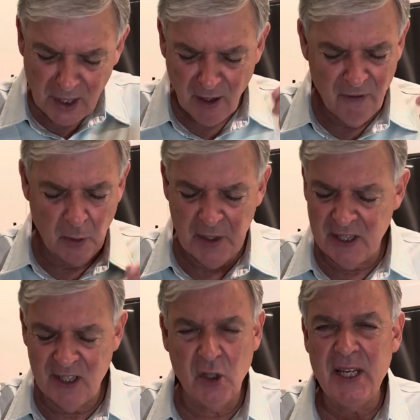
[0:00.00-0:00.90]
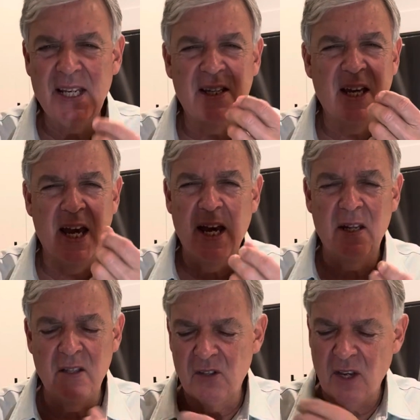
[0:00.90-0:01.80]
Very silky
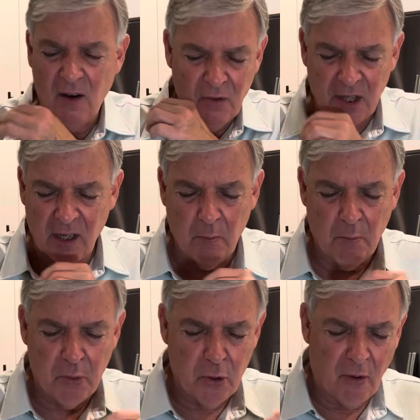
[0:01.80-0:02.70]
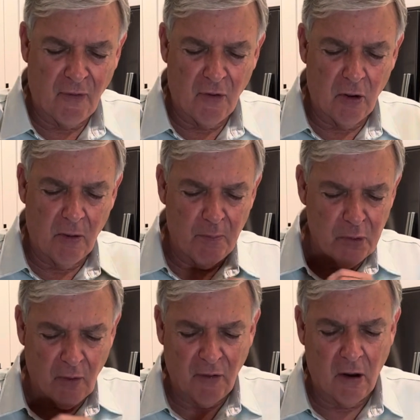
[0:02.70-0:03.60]
tannins, everything in beautiful,
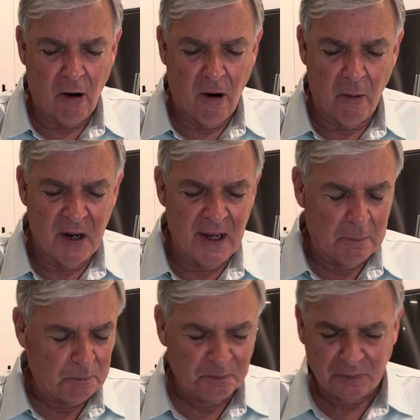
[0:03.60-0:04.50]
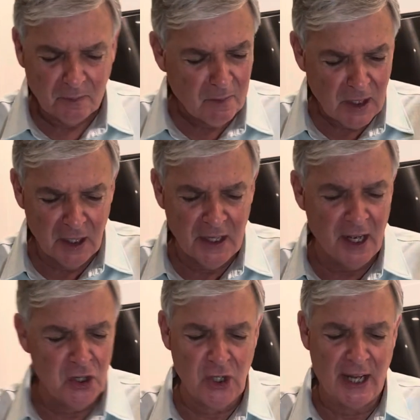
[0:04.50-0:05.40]
beautiful harmony. Again,
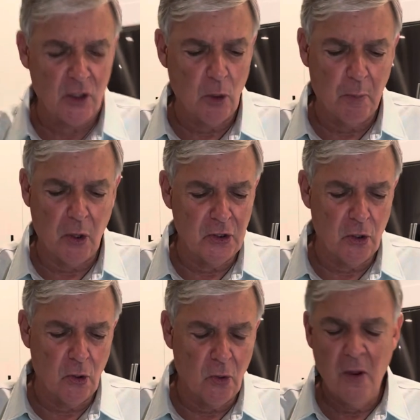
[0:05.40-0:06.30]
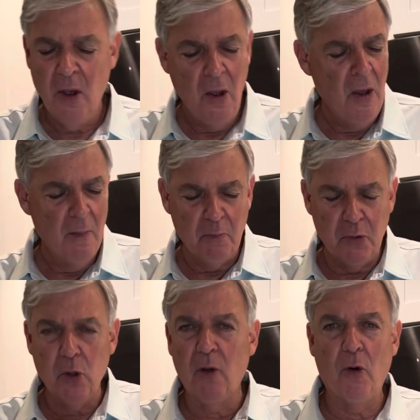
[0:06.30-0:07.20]
Chateau Beaulieu,
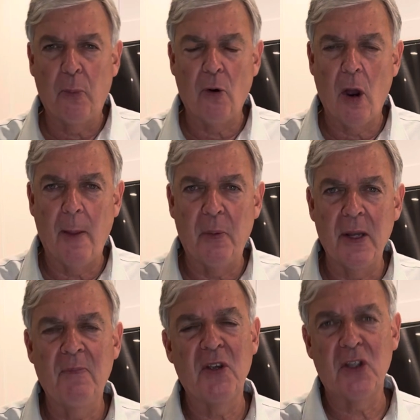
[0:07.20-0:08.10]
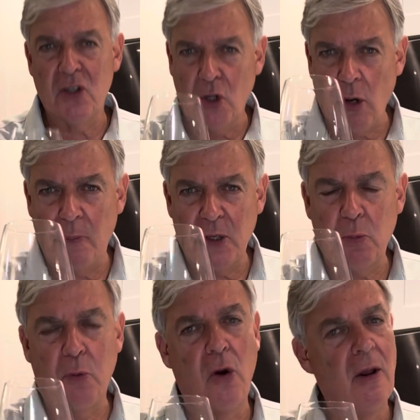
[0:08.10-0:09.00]
beautiful property. This is the Grape
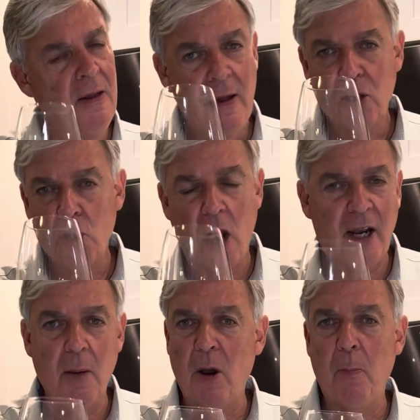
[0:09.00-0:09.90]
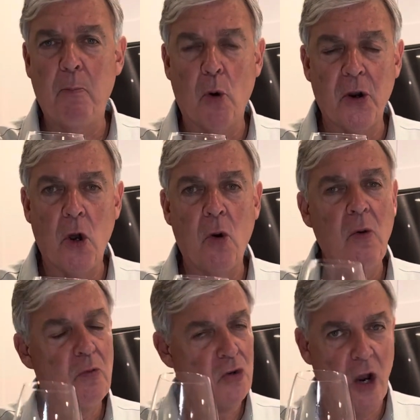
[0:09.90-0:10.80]
Explorer, talking about
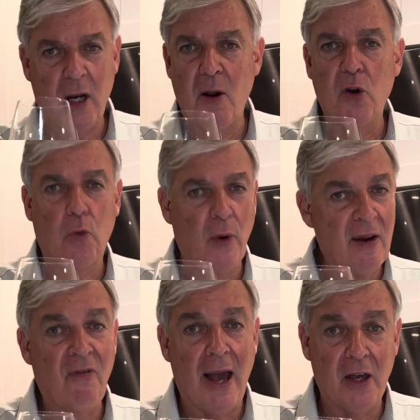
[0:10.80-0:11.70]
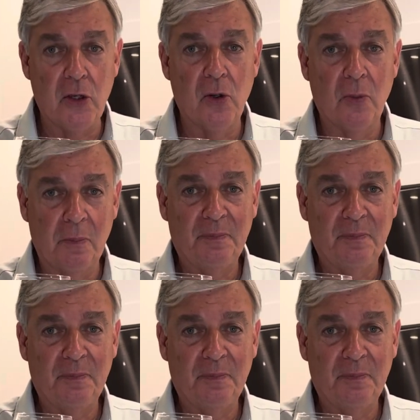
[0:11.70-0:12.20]
Bordeaux, talking about great value.